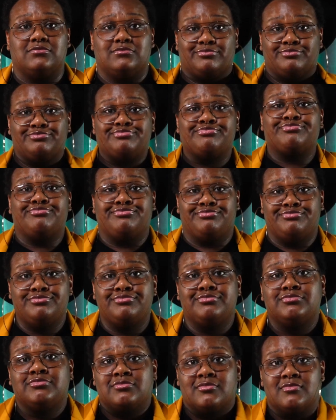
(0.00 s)
Mm-hmm.
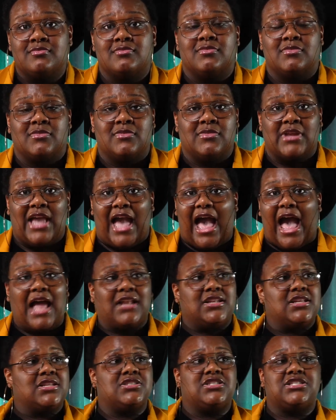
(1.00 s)
I
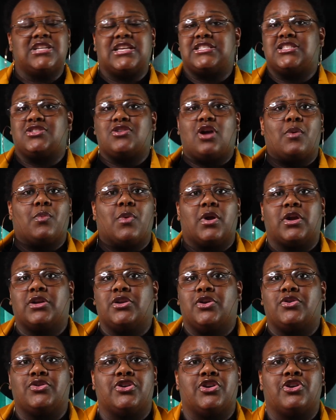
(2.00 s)
didn't just start working
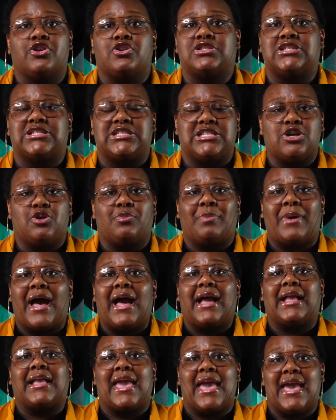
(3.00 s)
on the Girl Just Heal
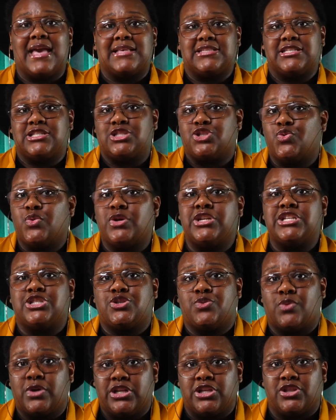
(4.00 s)
podcast in twenty
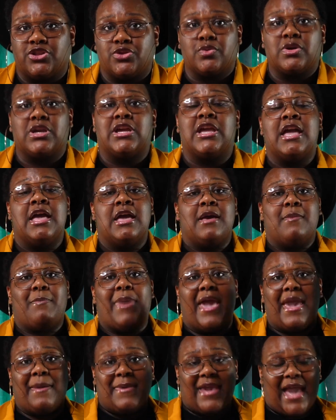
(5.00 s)
twenty-three.
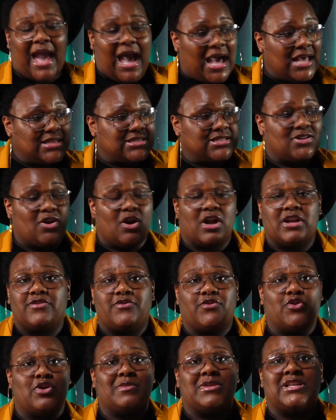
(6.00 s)
Baby, I started
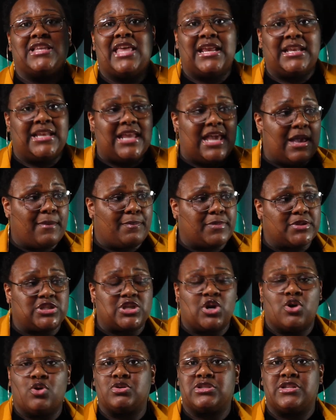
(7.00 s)
formulating
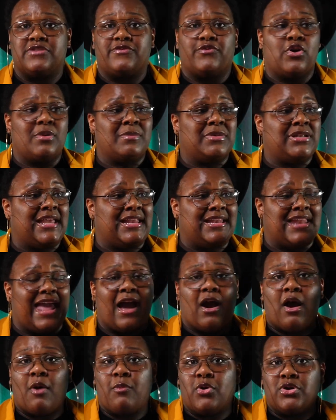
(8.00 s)
episodes and formulating
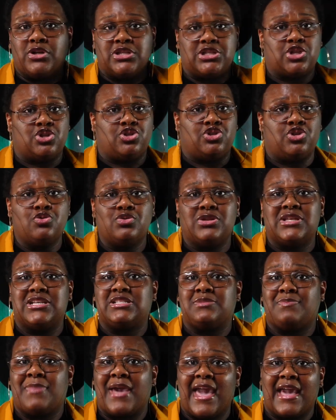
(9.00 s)
how I wanted to do
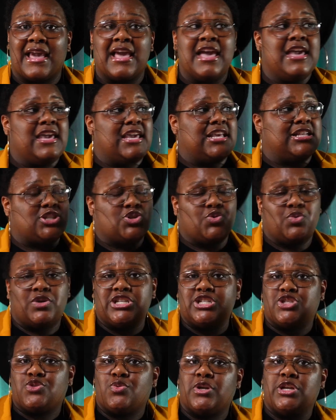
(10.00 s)
this back in
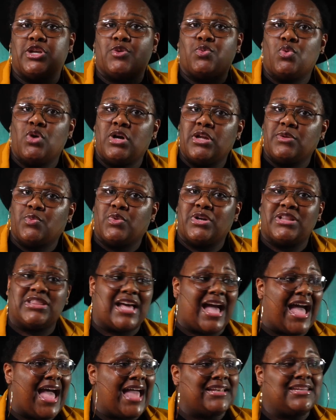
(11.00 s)
twenty twenty-one when
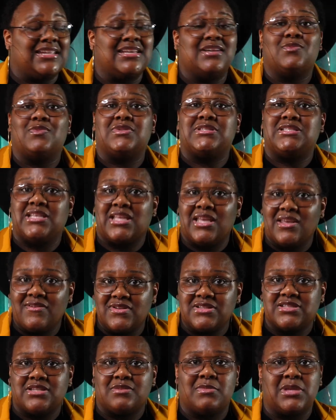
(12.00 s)
the idea was
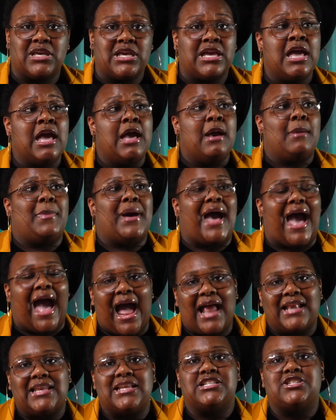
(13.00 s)
given to me. But
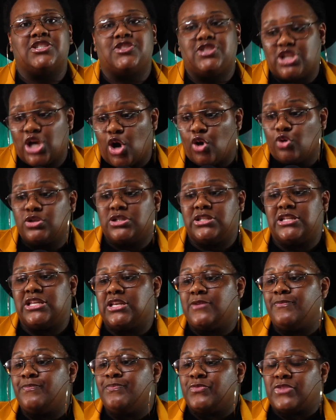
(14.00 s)
I didn't
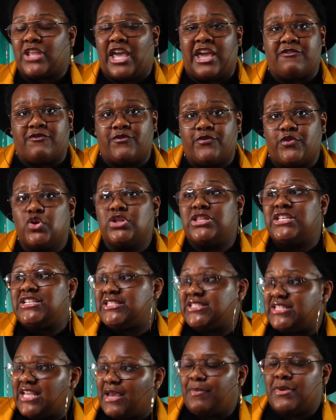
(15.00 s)
totally and fully
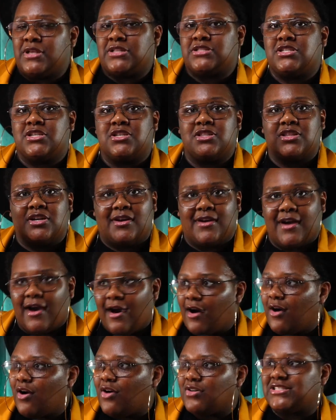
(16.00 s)
step into the
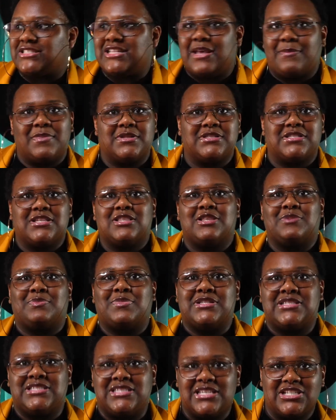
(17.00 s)
call, step into the
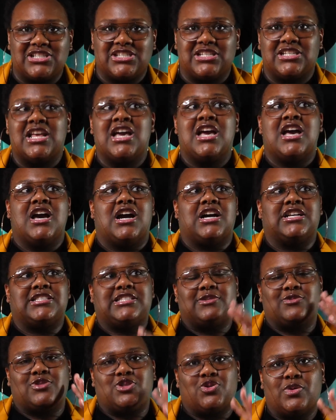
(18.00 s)
position
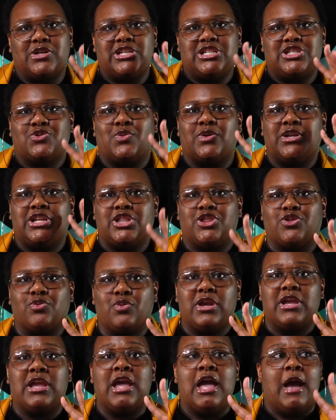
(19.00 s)
until twenty
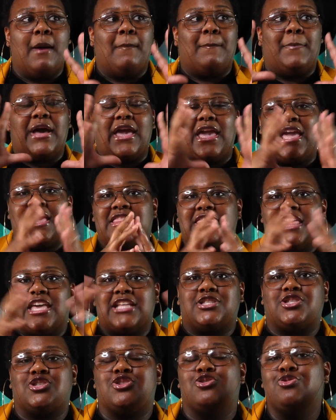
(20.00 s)
twenty-three. But in
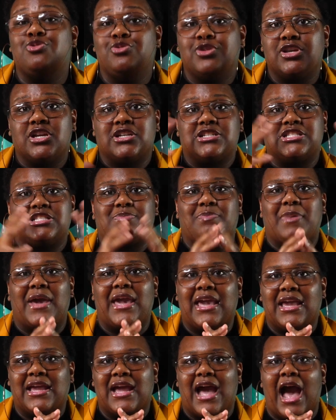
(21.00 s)
that two-year
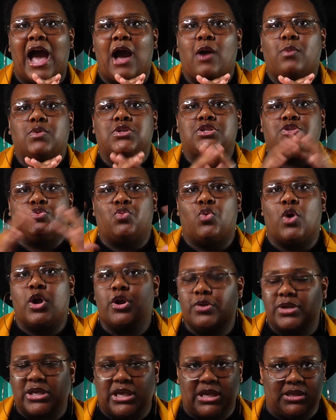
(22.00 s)
span, I was
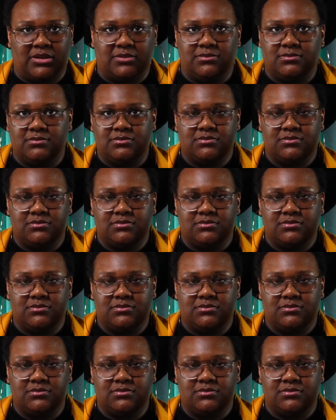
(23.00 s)
working.